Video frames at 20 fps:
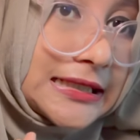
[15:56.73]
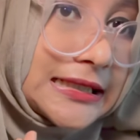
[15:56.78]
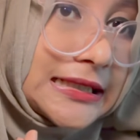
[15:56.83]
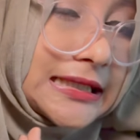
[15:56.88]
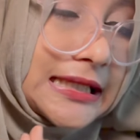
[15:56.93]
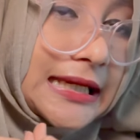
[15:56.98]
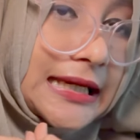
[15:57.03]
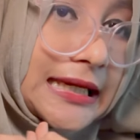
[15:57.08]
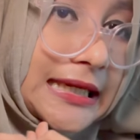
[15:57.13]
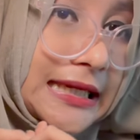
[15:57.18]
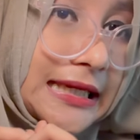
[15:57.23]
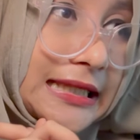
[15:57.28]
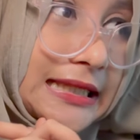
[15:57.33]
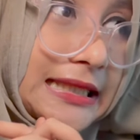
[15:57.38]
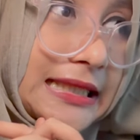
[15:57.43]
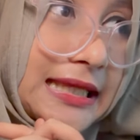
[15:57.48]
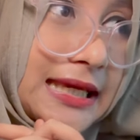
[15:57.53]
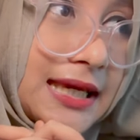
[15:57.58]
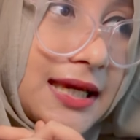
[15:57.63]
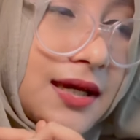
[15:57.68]
Like,
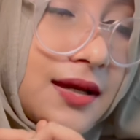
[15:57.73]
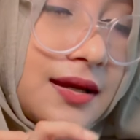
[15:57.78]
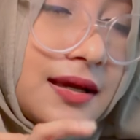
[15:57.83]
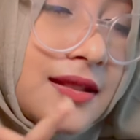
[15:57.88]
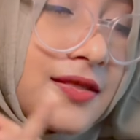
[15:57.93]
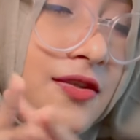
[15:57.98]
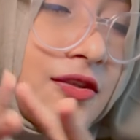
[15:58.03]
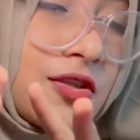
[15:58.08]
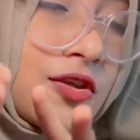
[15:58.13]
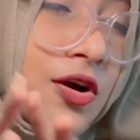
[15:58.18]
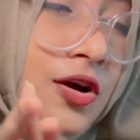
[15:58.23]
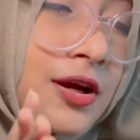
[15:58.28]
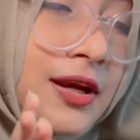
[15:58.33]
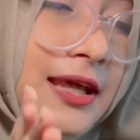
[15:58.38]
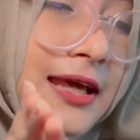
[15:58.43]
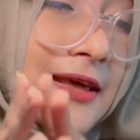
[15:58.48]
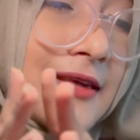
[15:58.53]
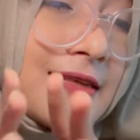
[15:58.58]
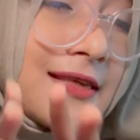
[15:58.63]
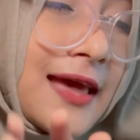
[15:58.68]
it's
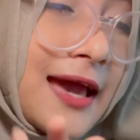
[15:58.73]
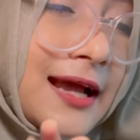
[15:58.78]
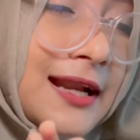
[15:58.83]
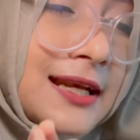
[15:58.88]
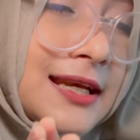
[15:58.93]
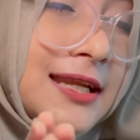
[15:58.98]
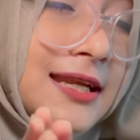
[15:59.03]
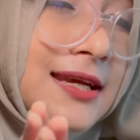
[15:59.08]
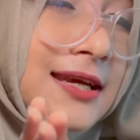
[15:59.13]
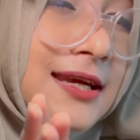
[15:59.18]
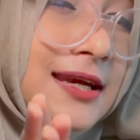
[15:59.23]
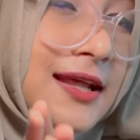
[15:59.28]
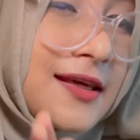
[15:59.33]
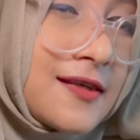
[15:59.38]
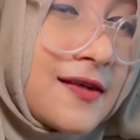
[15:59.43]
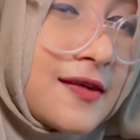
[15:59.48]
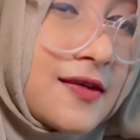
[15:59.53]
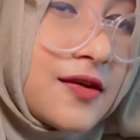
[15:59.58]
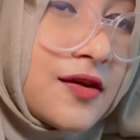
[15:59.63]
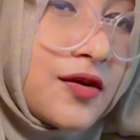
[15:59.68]
not exactly
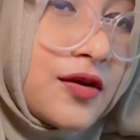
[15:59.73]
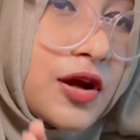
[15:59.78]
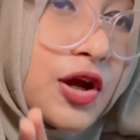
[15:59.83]
necessary